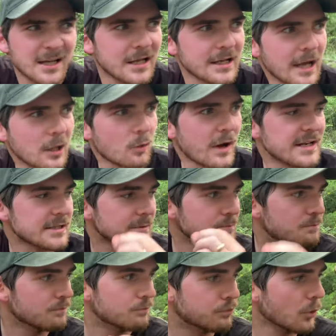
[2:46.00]
not quite as
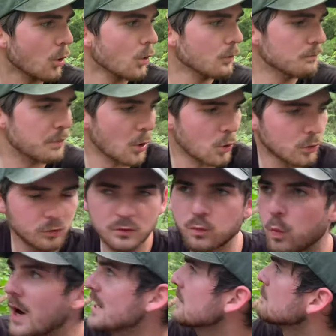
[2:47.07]
bold,
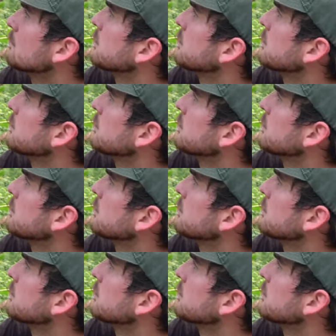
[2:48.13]
white, and